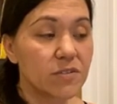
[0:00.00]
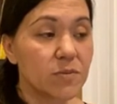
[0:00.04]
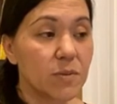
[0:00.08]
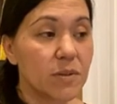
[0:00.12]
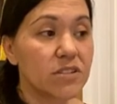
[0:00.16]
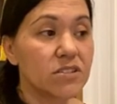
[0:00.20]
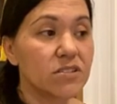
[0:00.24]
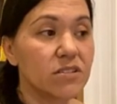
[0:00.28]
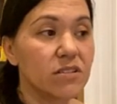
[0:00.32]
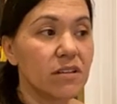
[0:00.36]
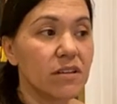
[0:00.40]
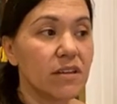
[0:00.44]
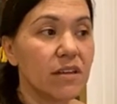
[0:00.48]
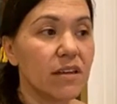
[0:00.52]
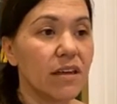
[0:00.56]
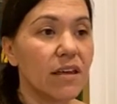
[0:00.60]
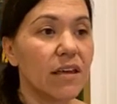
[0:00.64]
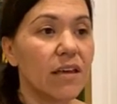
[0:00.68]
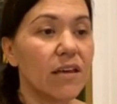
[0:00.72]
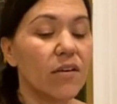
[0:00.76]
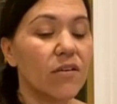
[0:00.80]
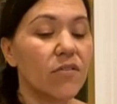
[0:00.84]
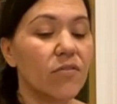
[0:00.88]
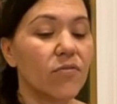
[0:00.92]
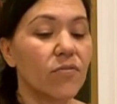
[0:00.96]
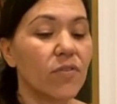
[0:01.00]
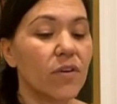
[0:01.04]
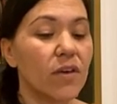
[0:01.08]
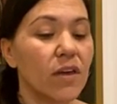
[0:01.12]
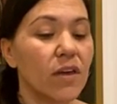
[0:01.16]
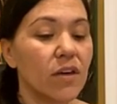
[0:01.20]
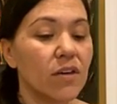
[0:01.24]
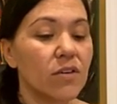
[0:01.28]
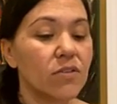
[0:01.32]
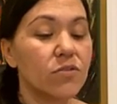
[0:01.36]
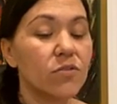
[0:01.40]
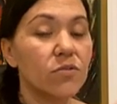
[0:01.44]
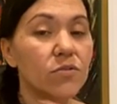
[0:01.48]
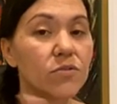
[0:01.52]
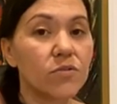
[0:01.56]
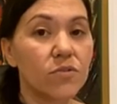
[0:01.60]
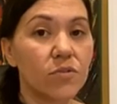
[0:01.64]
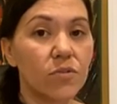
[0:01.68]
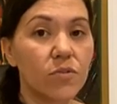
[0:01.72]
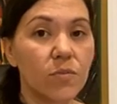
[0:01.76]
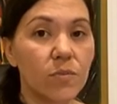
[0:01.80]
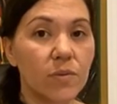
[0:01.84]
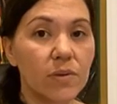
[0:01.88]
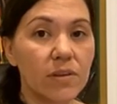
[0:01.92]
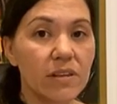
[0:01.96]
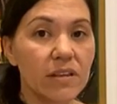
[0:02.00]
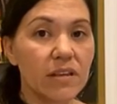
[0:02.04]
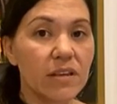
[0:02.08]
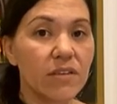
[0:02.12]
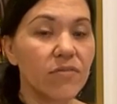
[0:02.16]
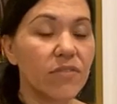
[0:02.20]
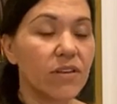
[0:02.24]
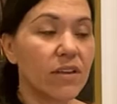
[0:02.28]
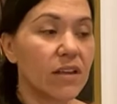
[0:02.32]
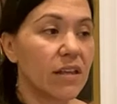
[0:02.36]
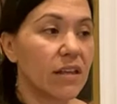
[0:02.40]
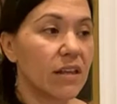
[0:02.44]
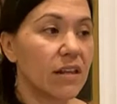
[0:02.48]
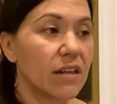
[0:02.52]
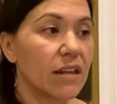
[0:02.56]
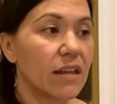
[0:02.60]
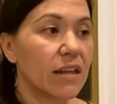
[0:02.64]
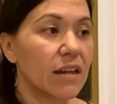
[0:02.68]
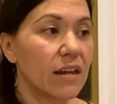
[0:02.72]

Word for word: especially if you do believe in,